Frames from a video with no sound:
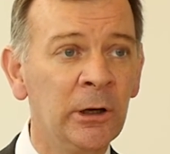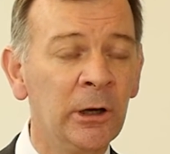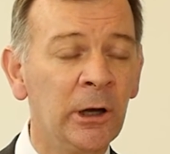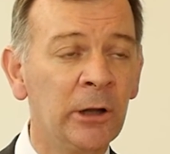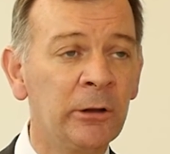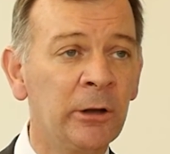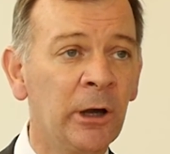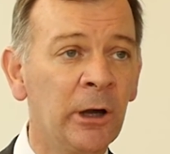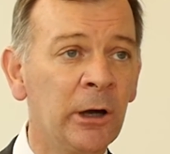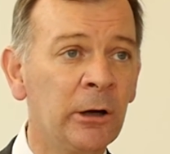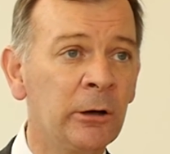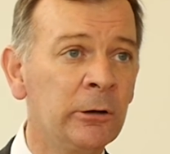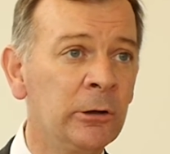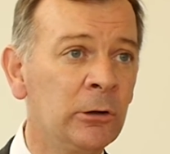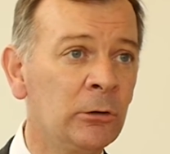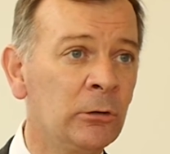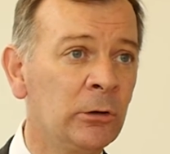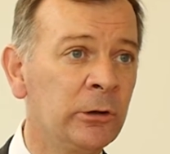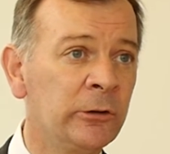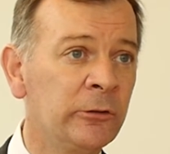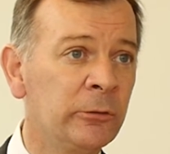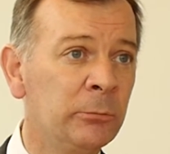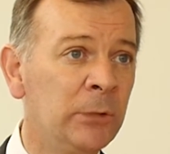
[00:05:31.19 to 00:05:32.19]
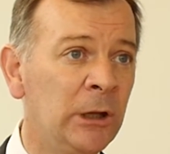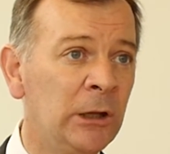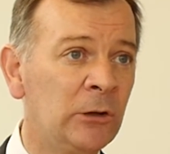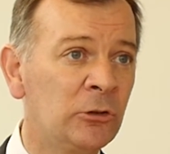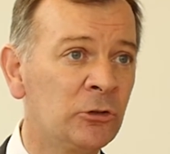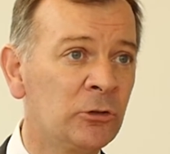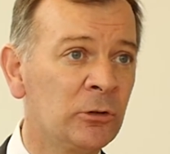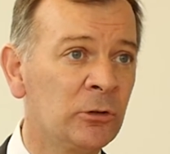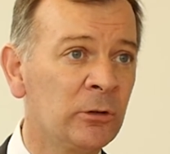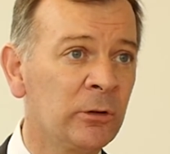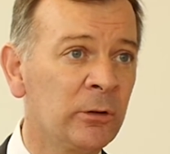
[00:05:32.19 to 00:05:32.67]
and how are you going to make
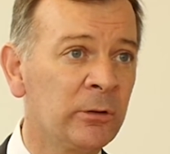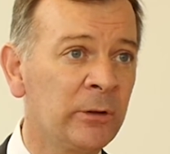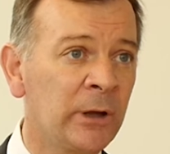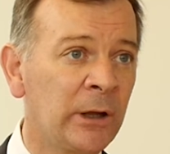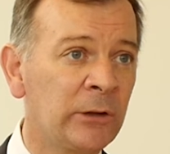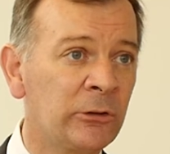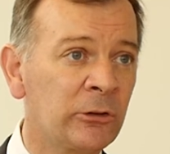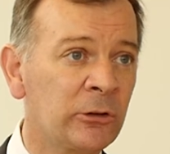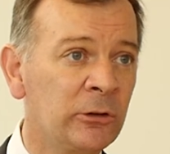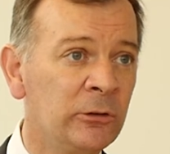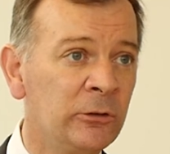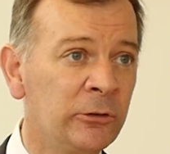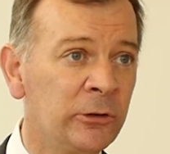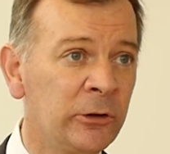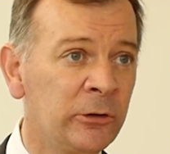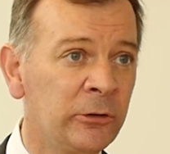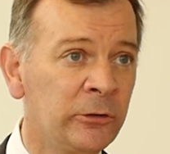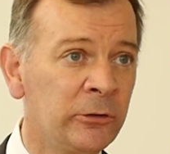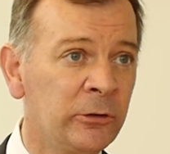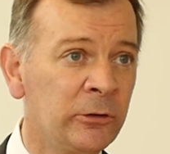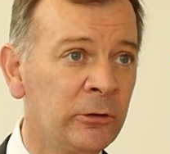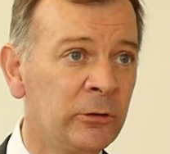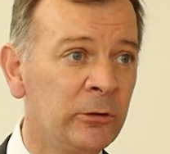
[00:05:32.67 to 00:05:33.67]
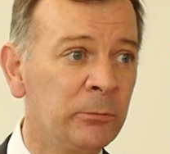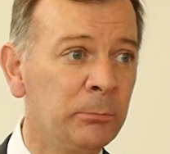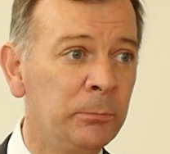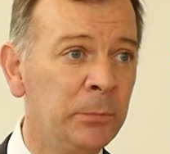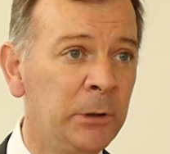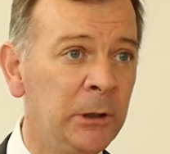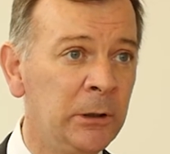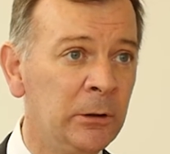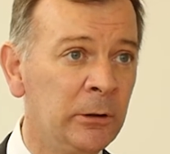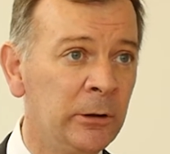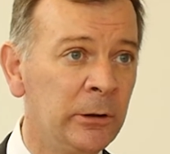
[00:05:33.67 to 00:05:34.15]
sure that that's consistent
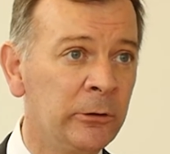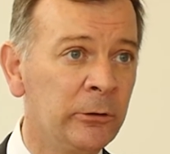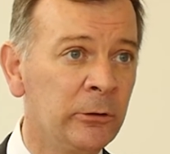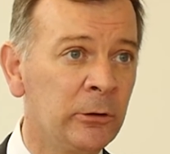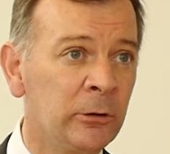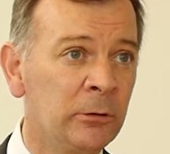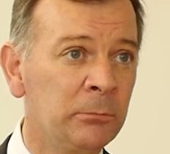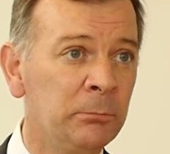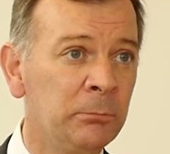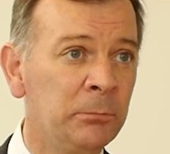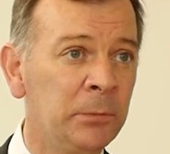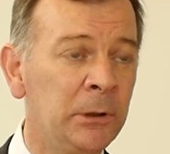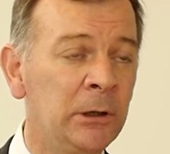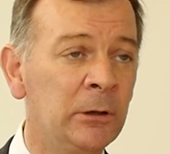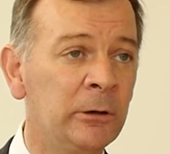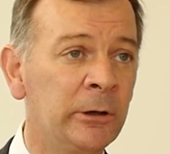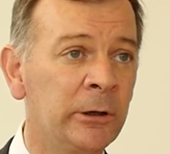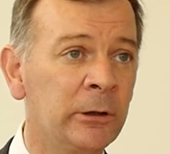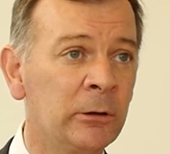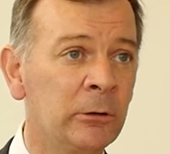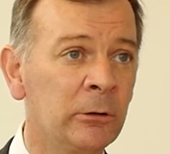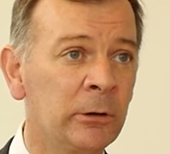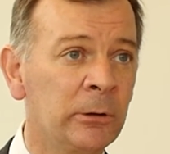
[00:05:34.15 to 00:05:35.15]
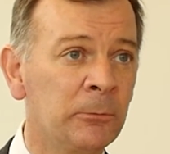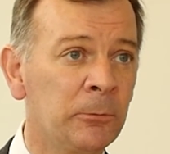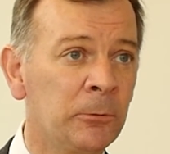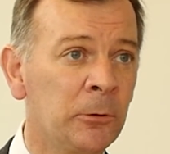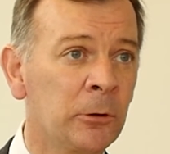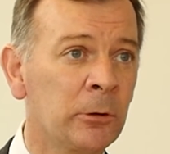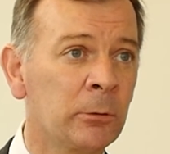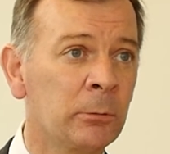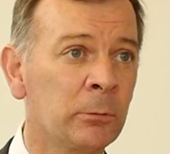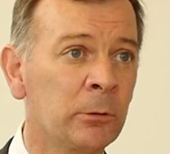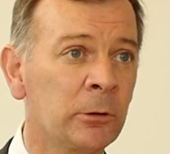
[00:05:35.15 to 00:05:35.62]
period on period going
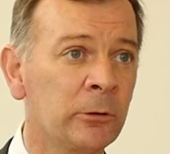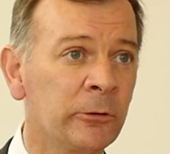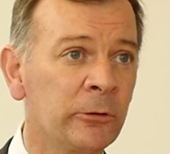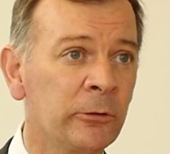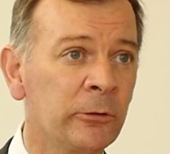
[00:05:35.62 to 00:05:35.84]
forward?